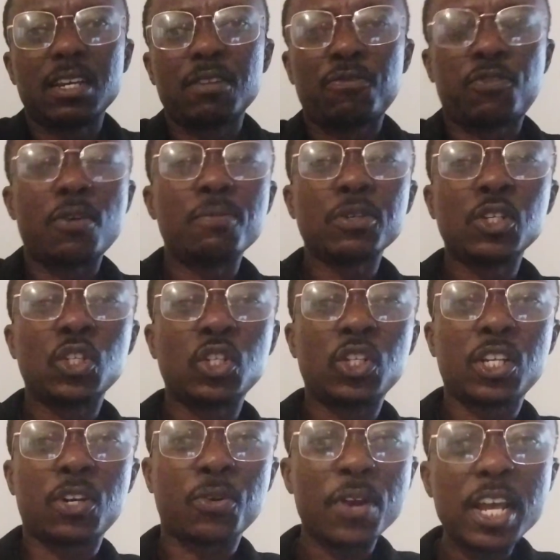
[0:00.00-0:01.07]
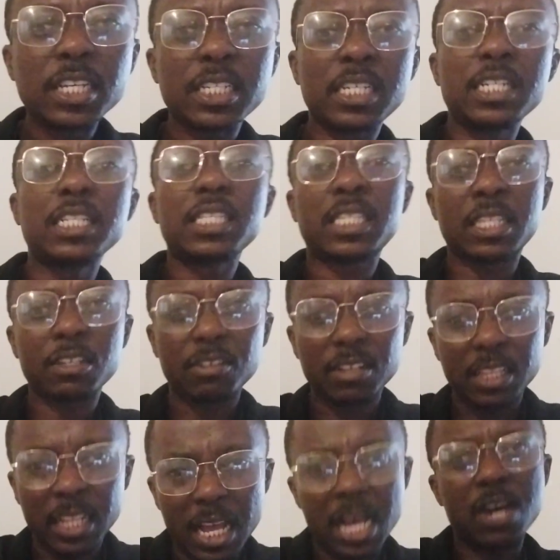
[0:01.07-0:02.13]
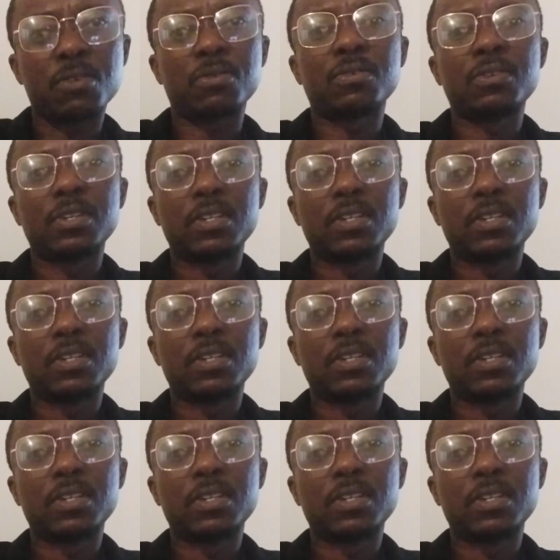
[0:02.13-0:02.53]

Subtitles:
from creation till now,